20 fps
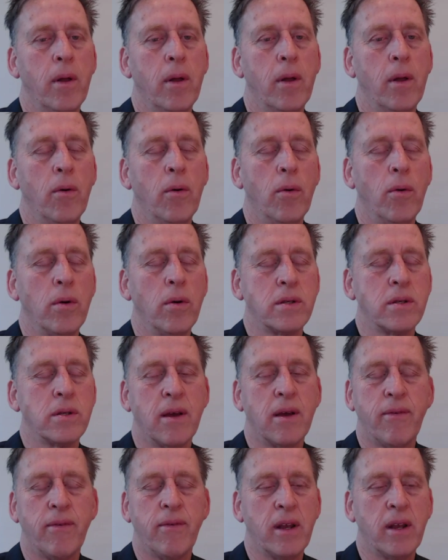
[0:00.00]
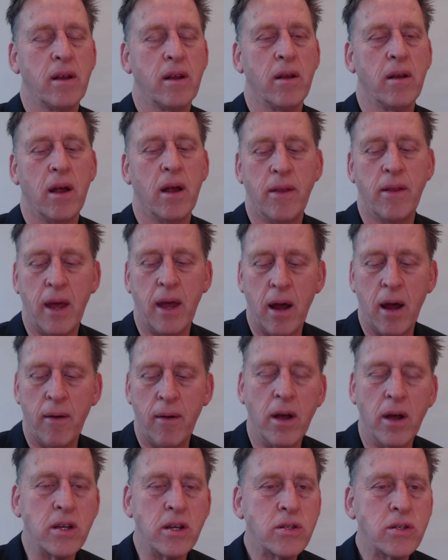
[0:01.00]
or something like that. I'm
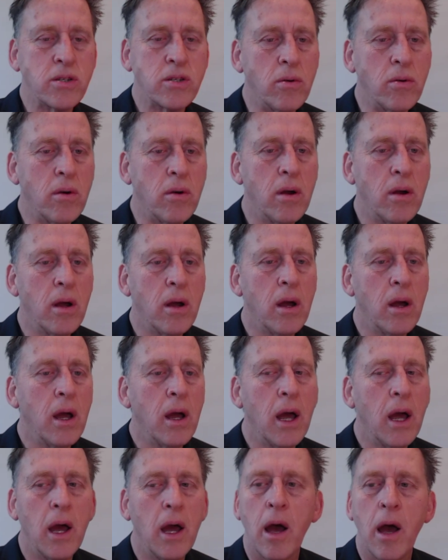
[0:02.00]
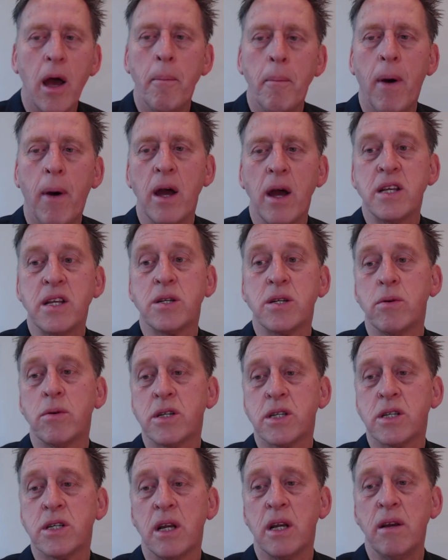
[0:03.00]
not sure. My
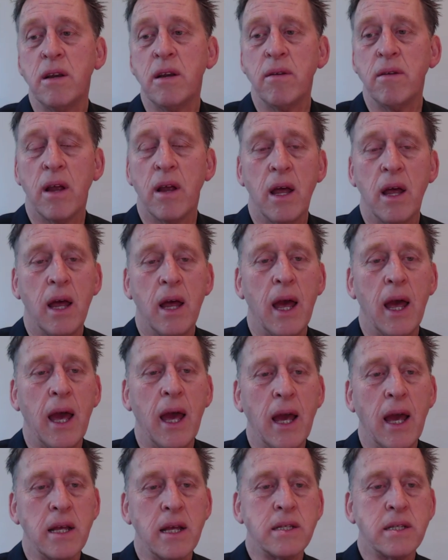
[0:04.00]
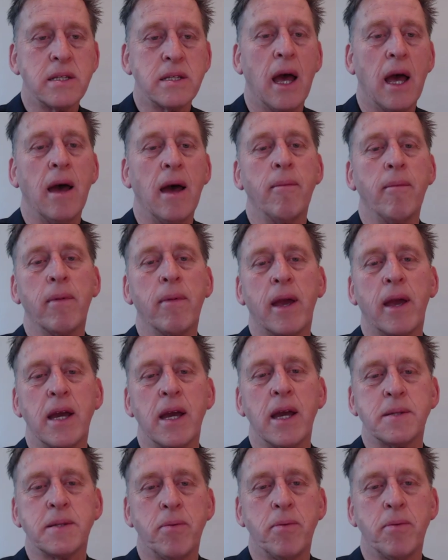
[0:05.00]
intuition, as
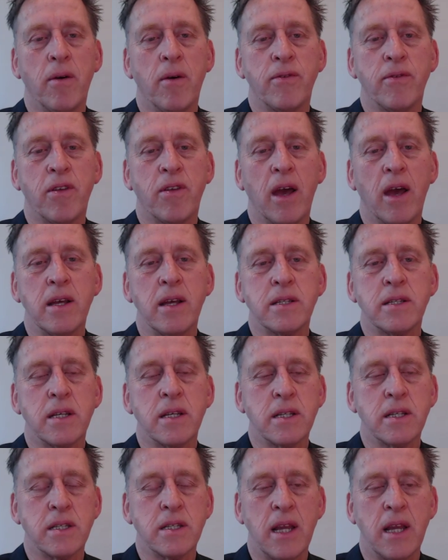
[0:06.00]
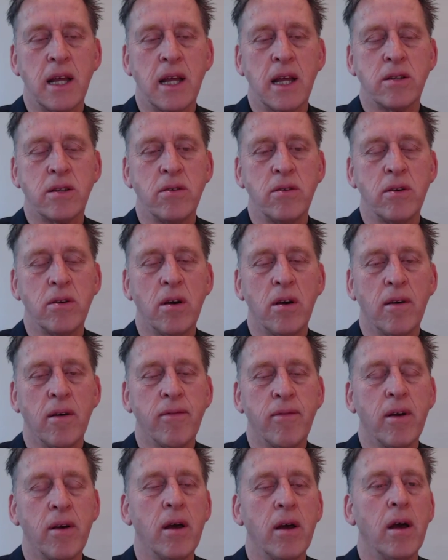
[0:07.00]
Kasparov says, is now turned off.
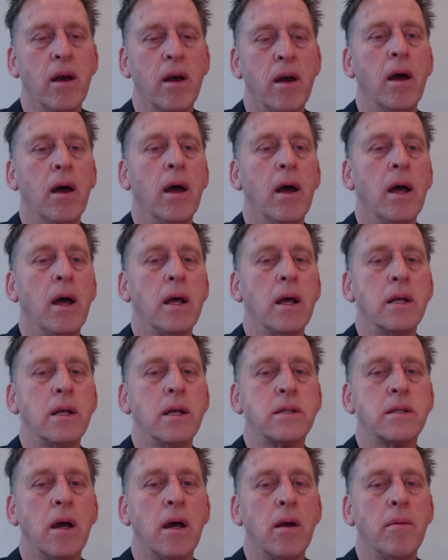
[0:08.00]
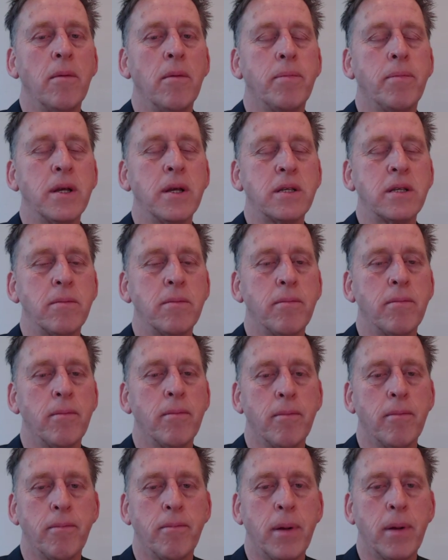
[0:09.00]
So Bishop
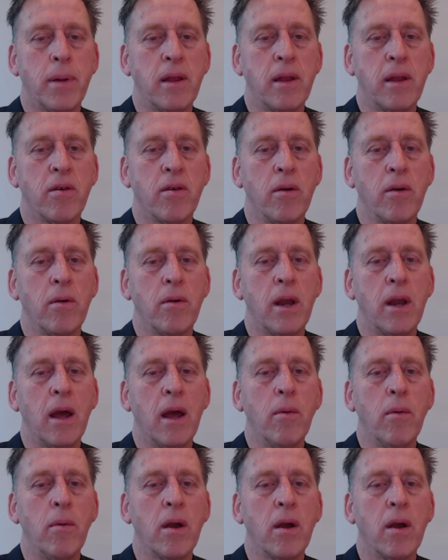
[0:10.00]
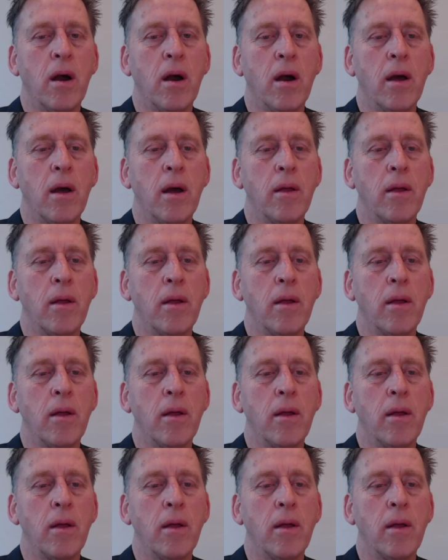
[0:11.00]
B2. Now we've got